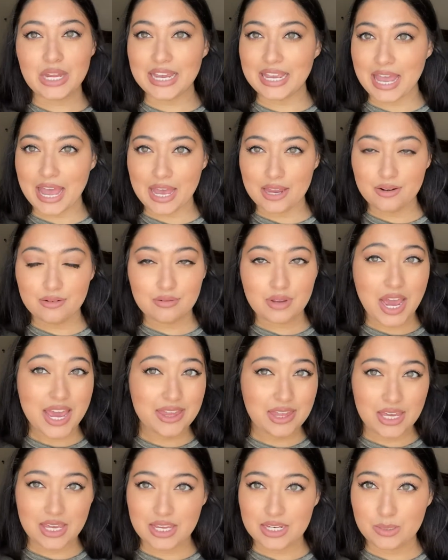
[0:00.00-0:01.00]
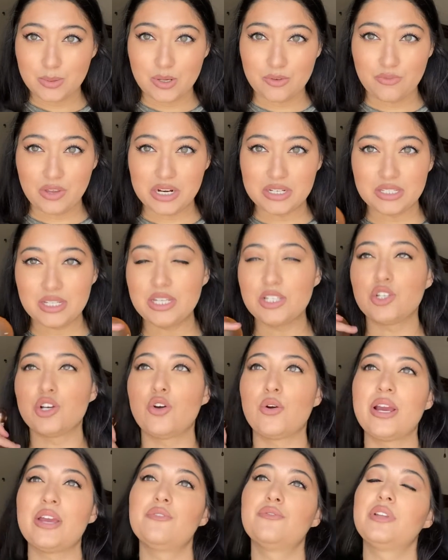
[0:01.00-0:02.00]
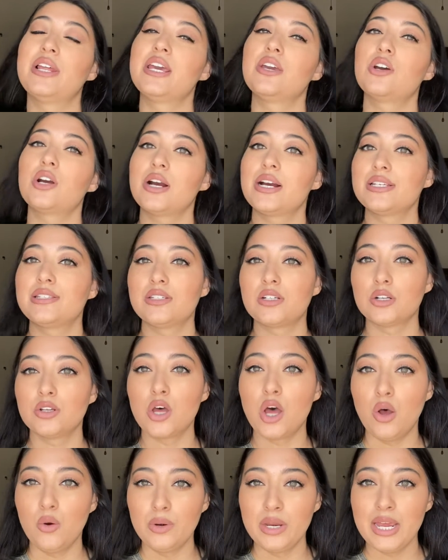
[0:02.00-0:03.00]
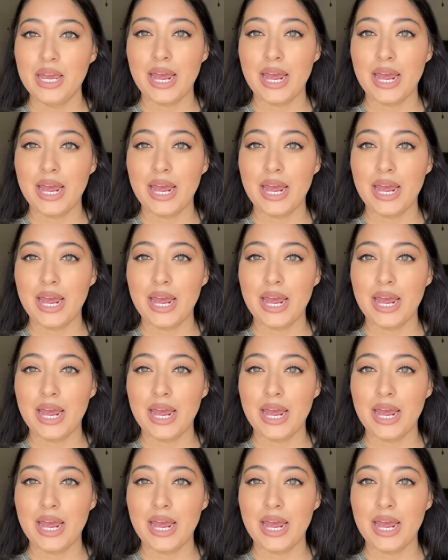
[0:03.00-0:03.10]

Again, I think Intimate Fantasy is a great flanker. I still own it.